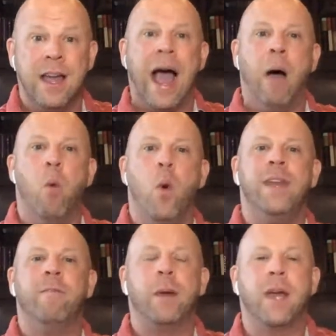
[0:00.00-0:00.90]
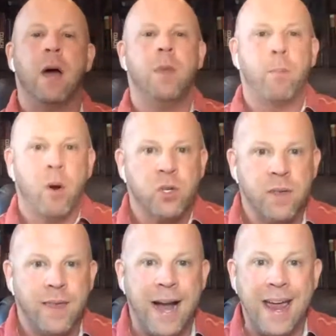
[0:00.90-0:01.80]
I wouldn't have become the
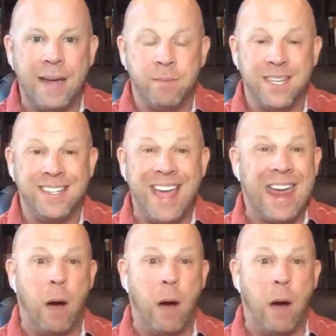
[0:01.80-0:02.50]
person that I am today.